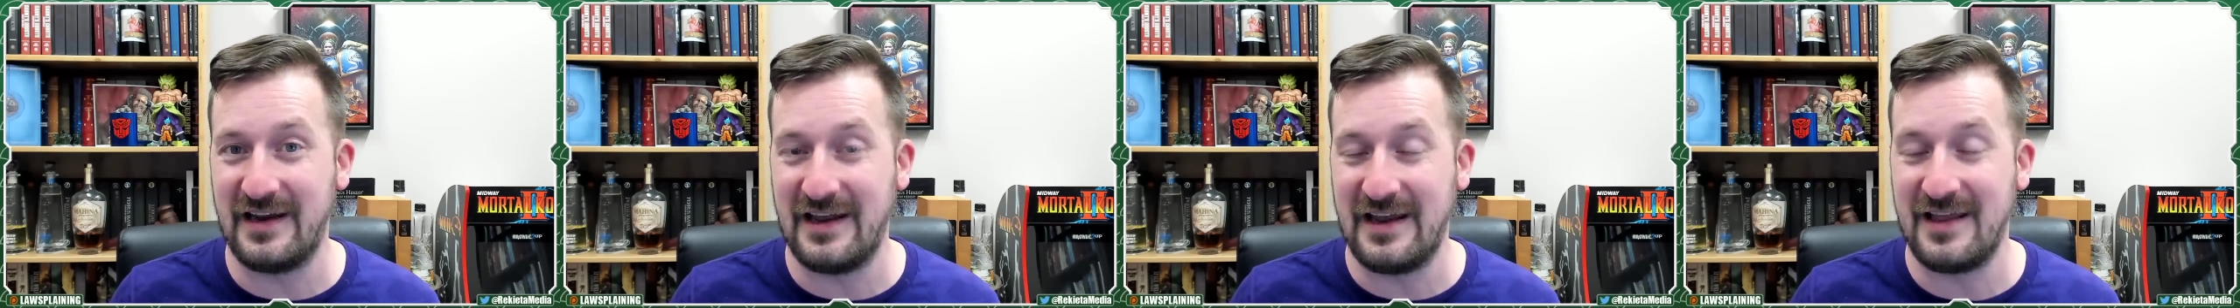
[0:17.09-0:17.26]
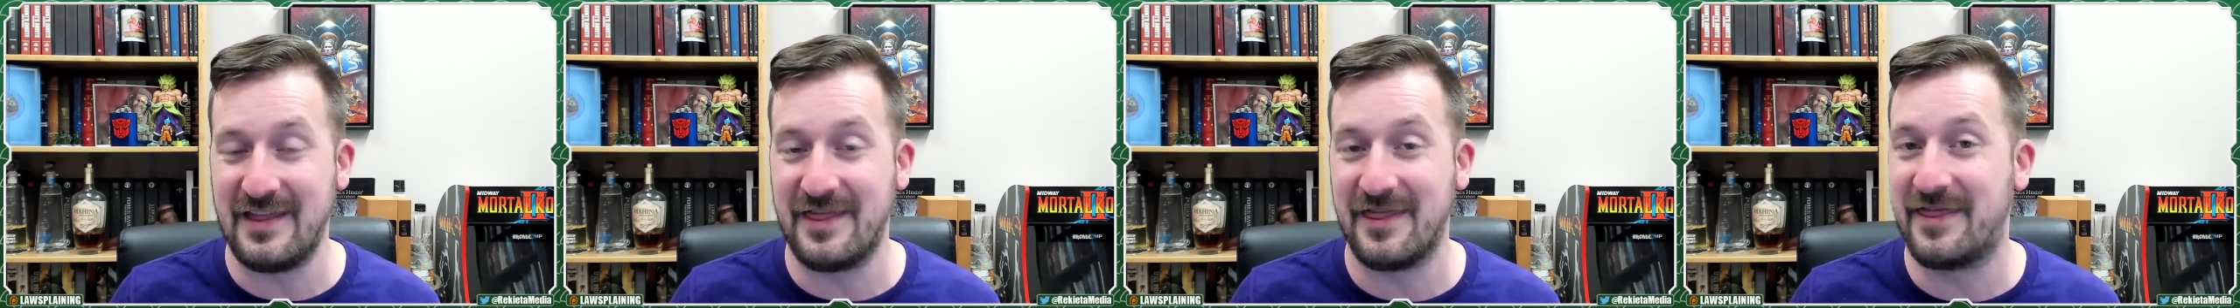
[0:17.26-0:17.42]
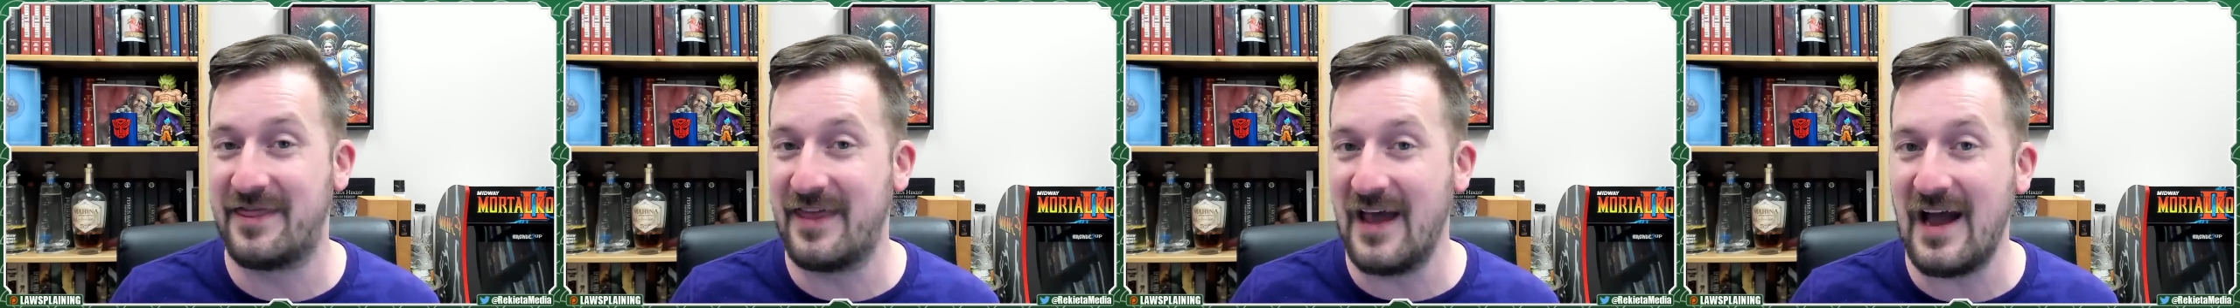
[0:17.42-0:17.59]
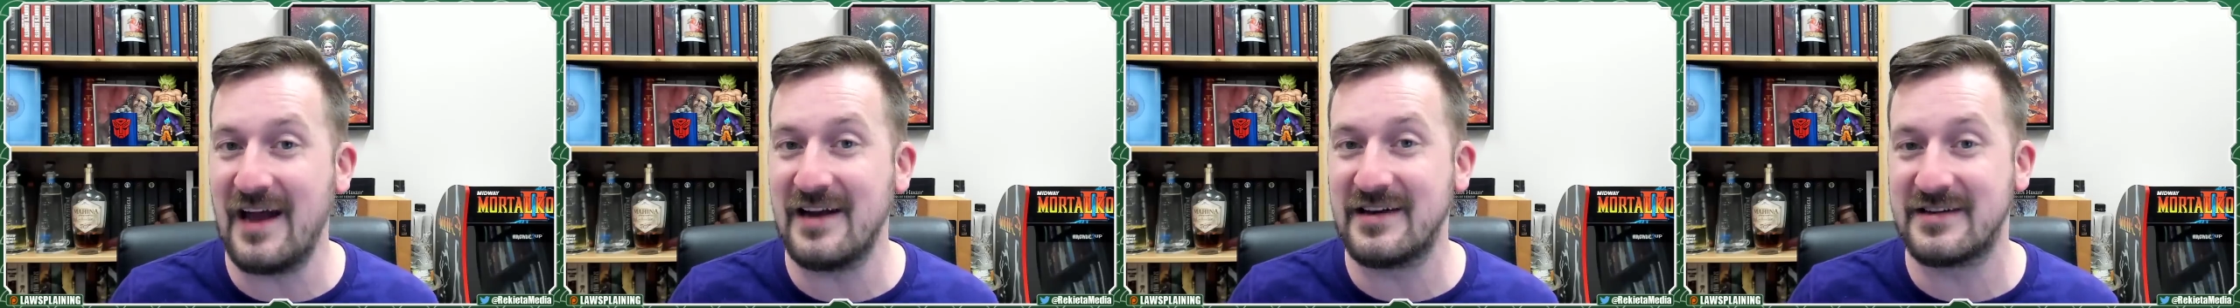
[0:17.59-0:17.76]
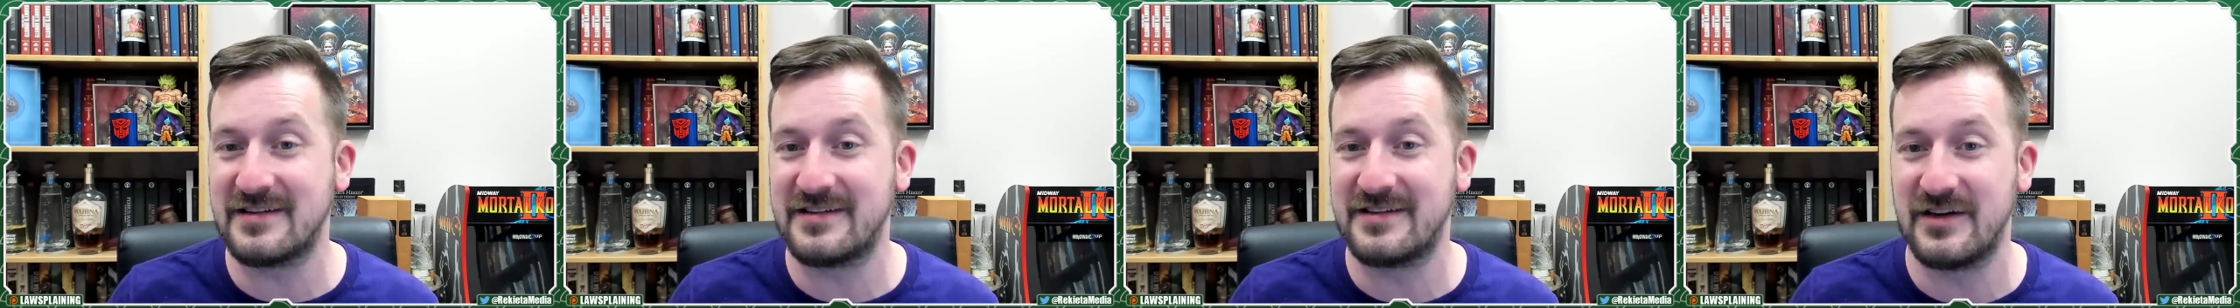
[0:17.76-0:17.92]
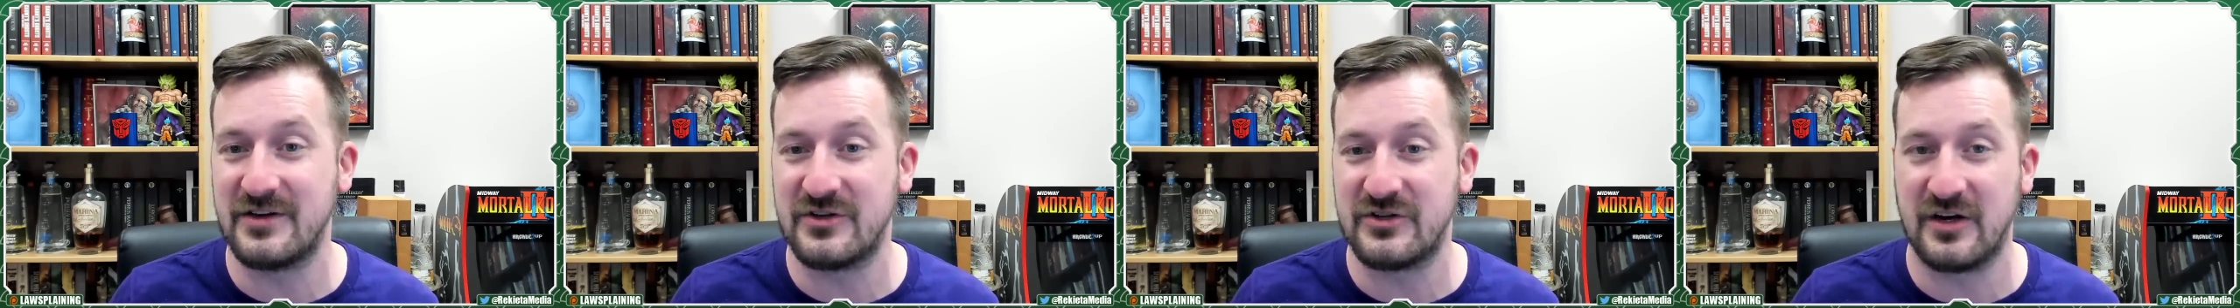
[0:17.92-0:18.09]
in that
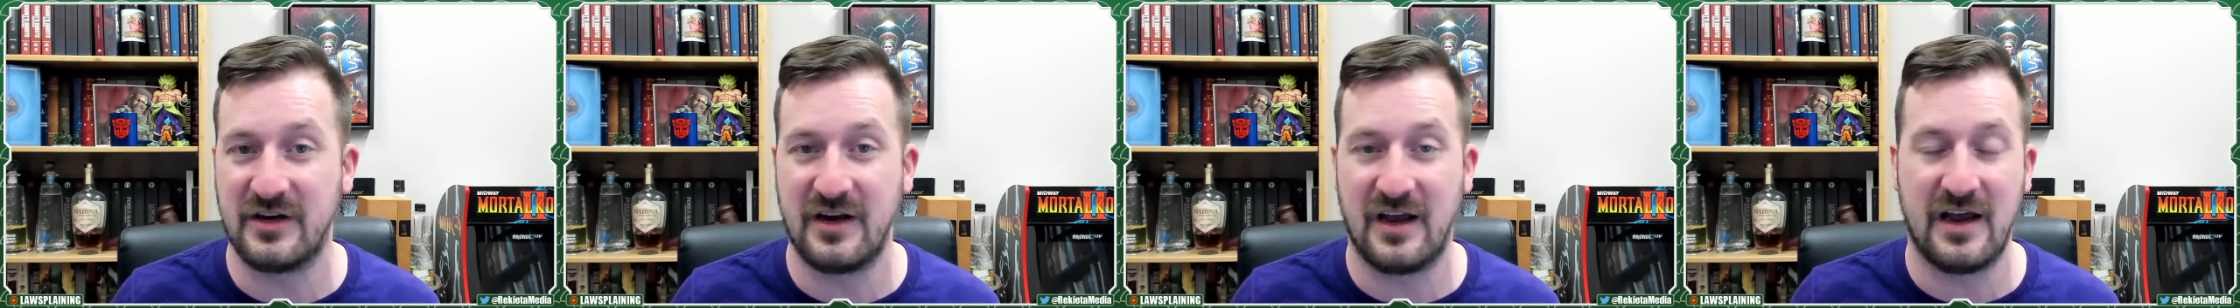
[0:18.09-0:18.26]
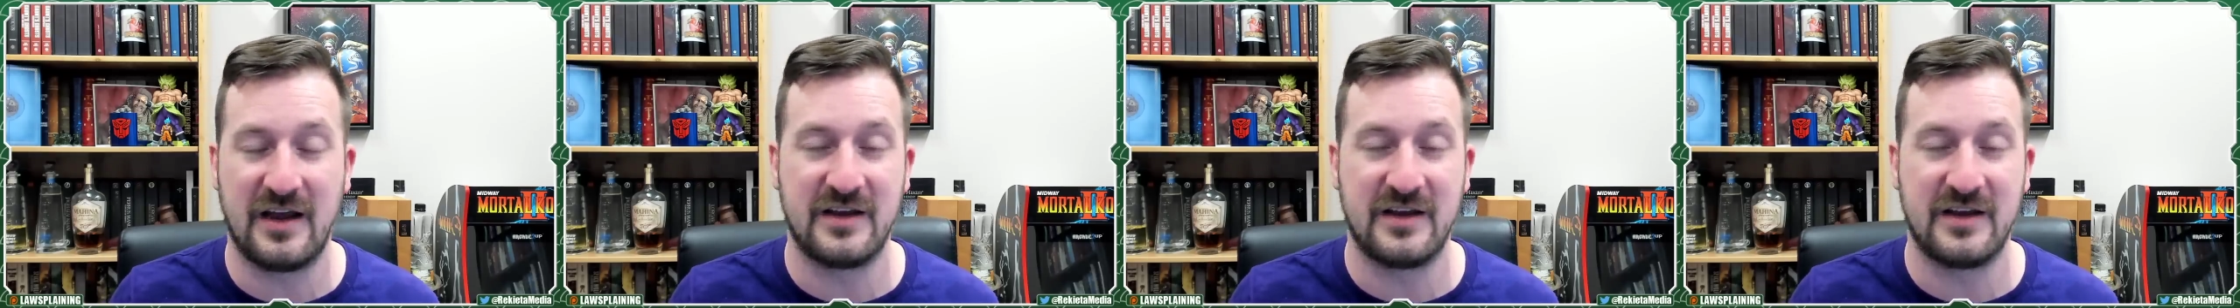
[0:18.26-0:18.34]
decision